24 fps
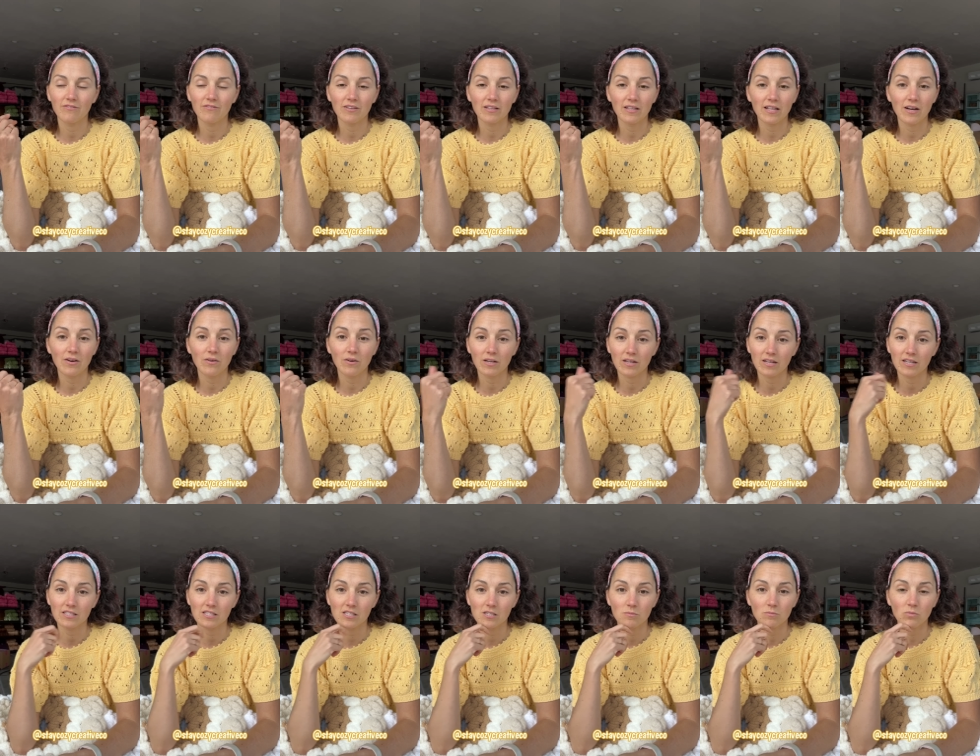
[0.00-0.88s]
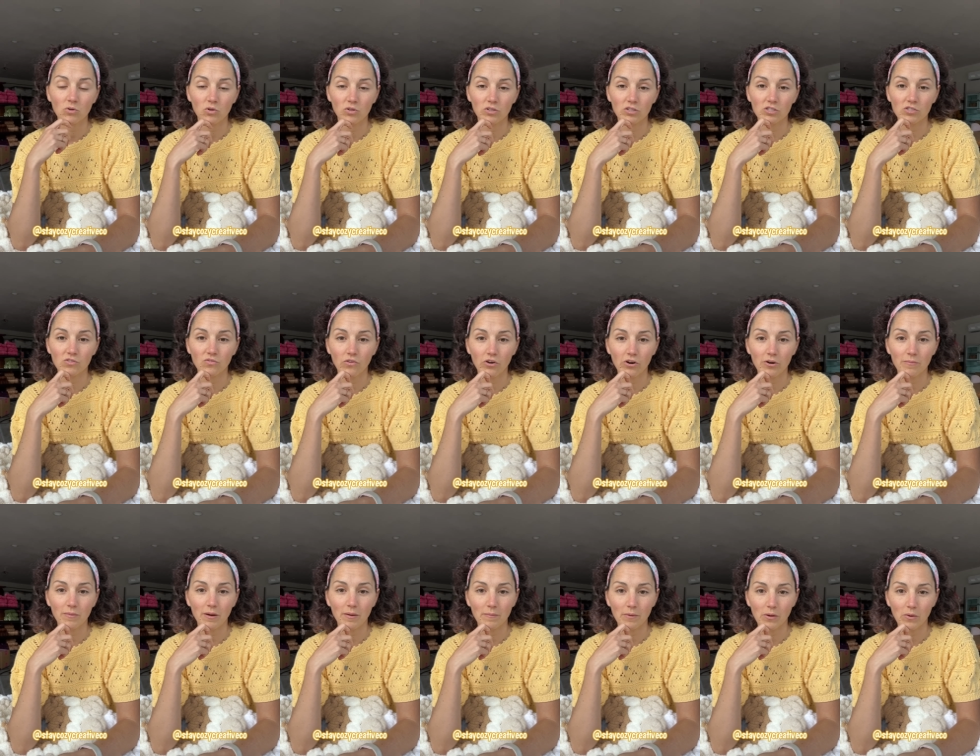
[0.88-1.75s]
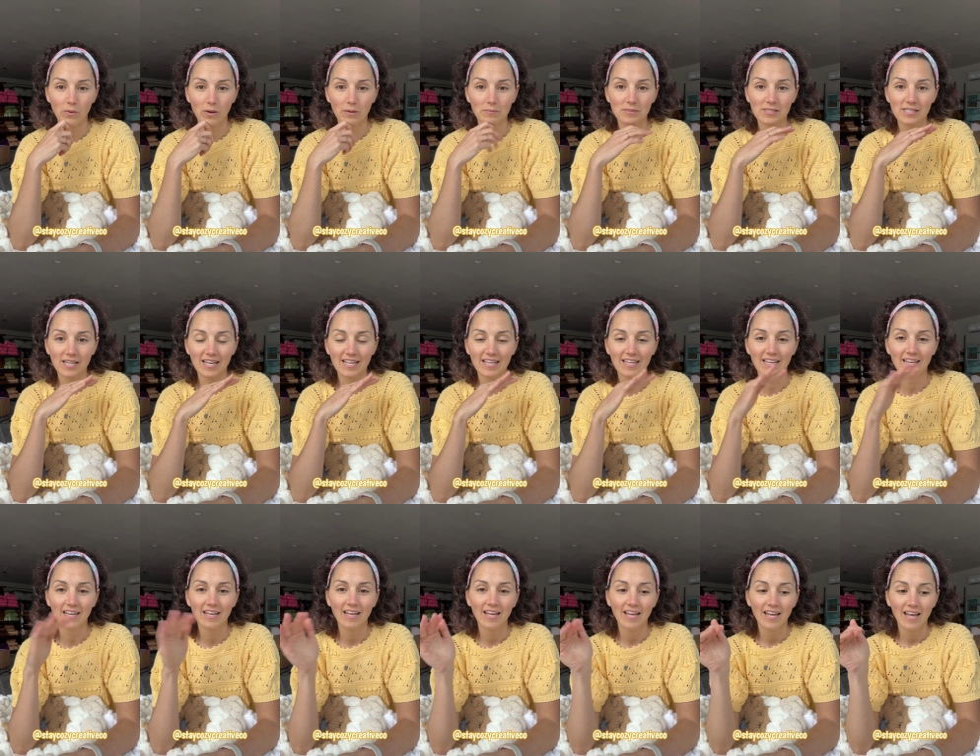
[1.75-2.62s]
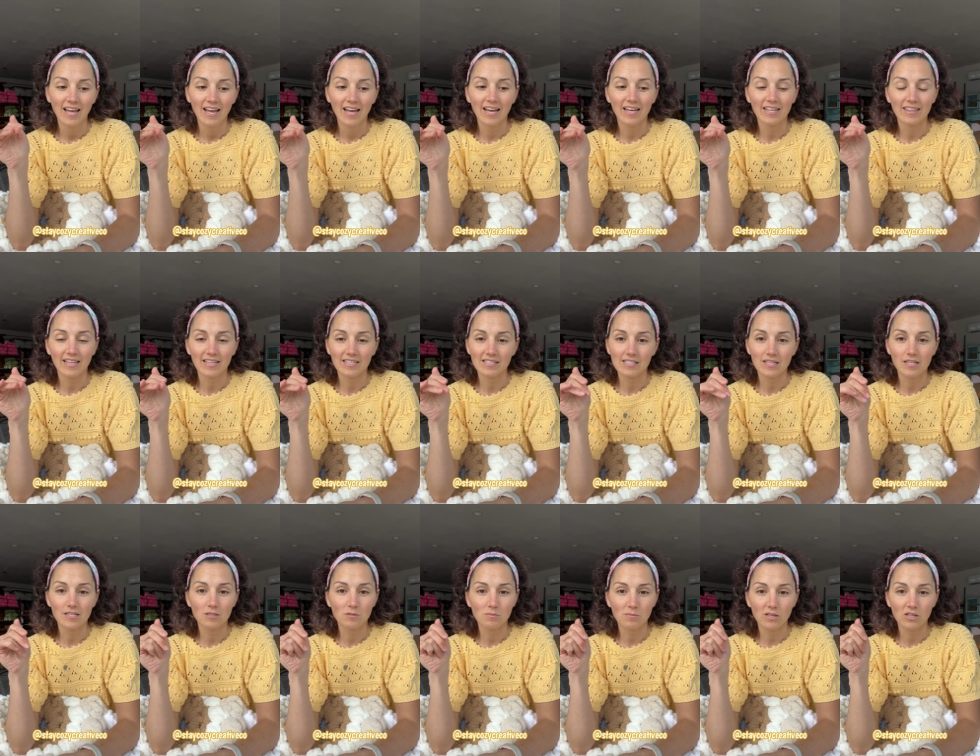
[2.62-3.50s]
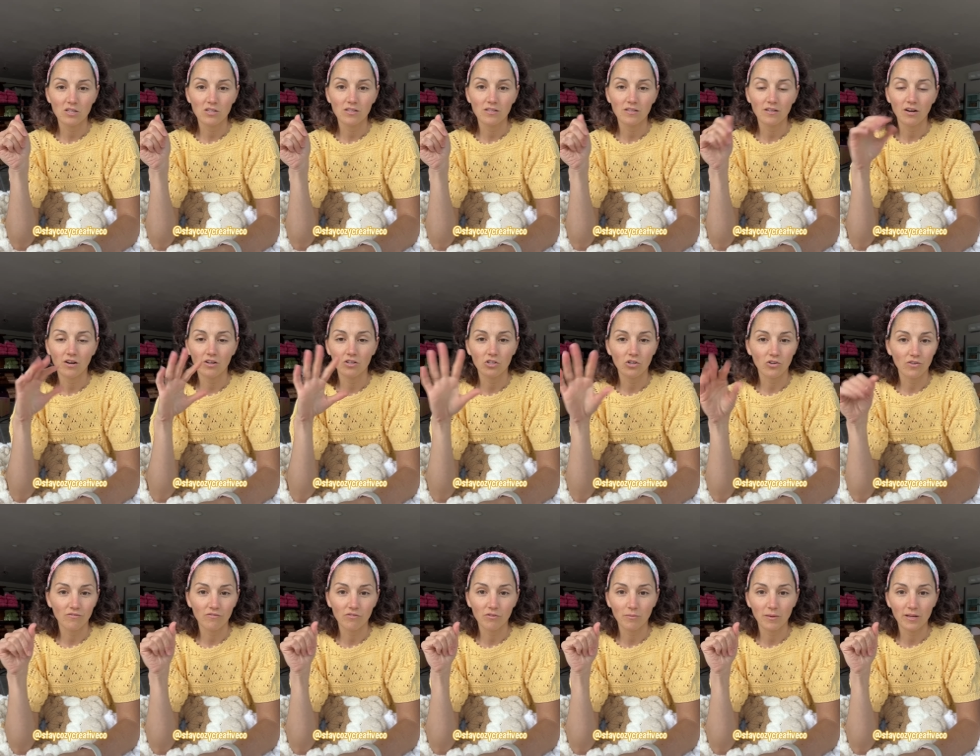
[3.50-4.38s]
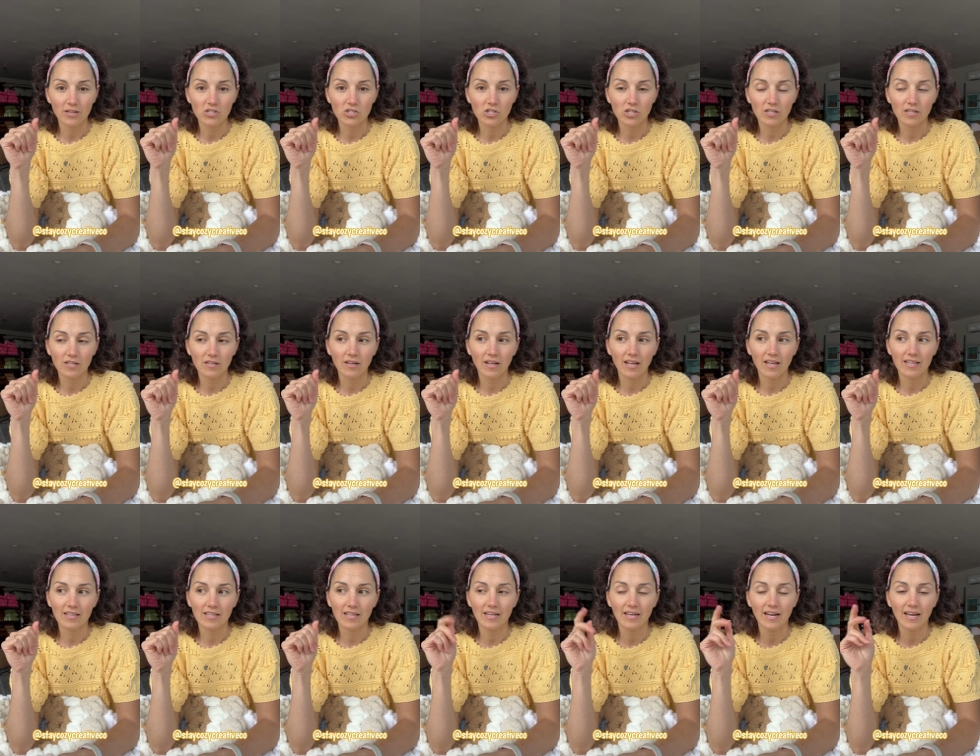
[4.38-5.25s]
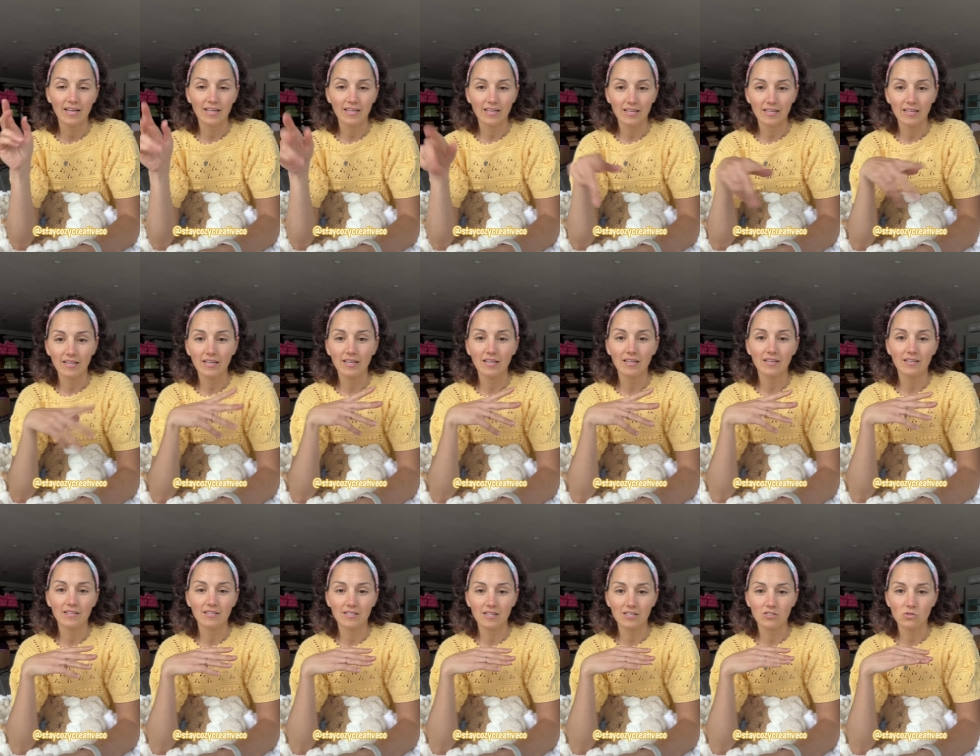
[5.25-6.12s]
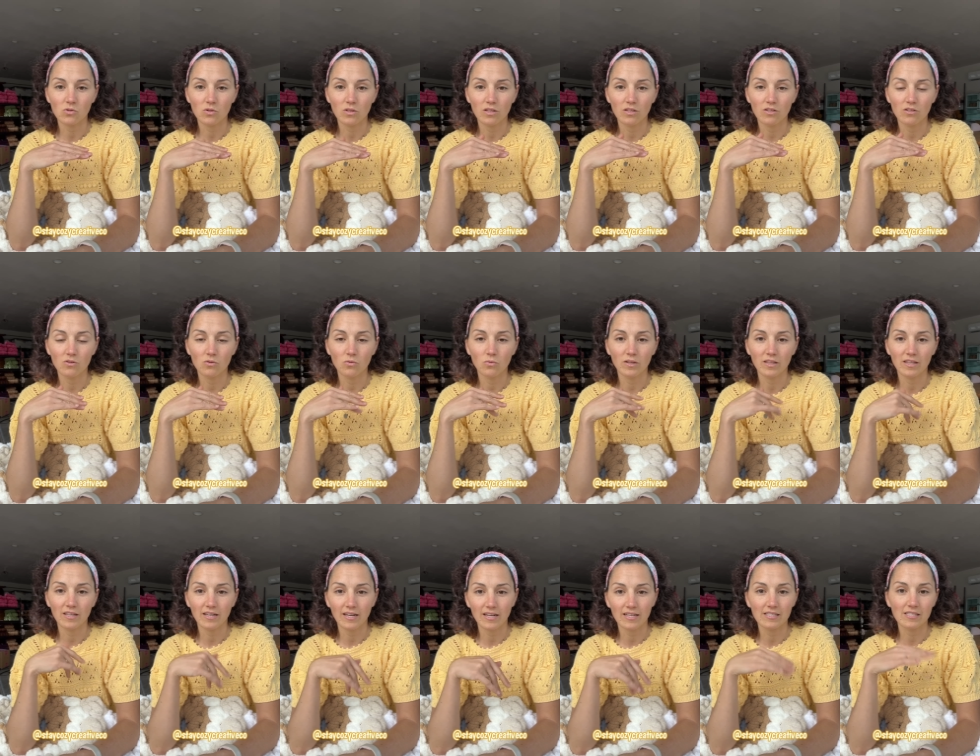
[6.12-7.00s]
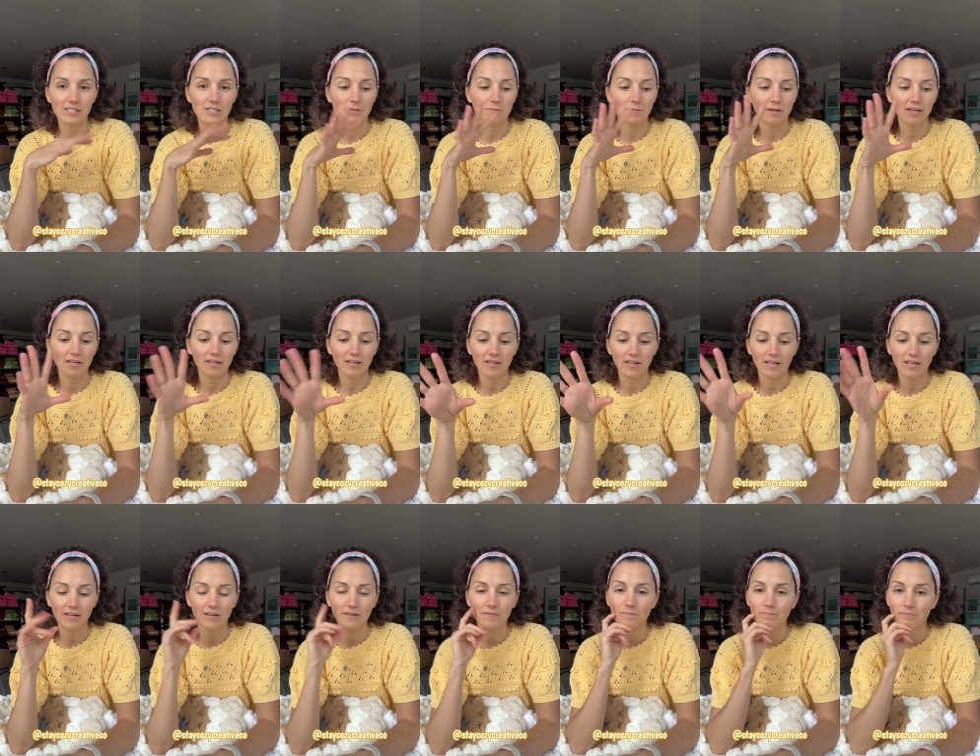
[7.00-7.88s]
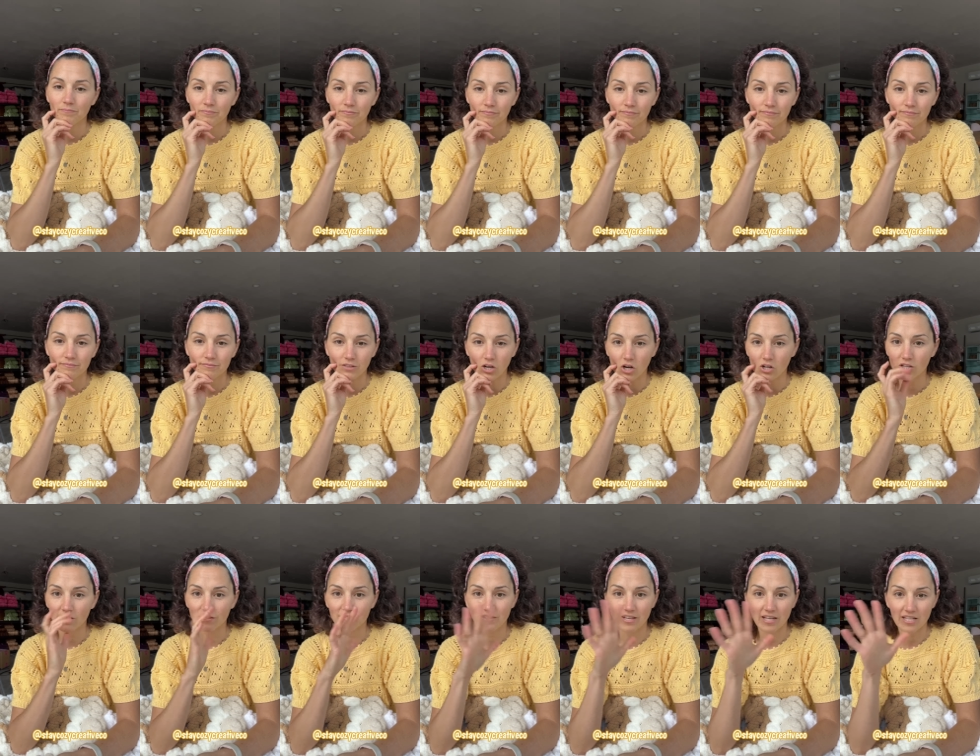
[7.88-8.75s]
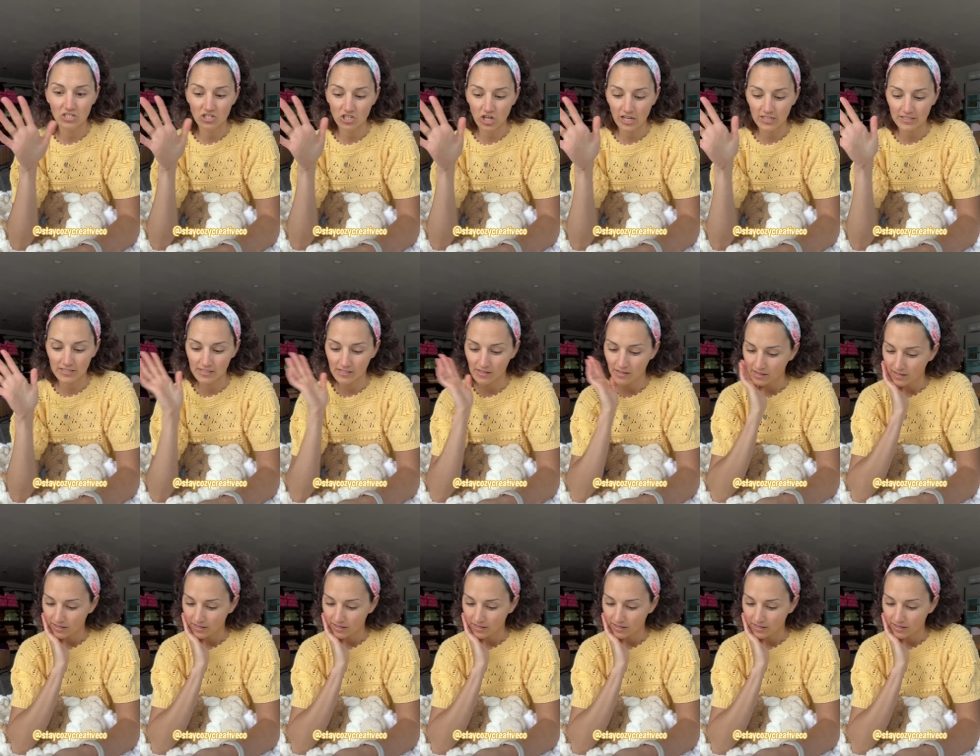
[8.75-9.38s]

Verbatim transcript: fill out a custom orders form on my website and that sends me all your information and then I can get in touch with you with an estimate and all of that jazz.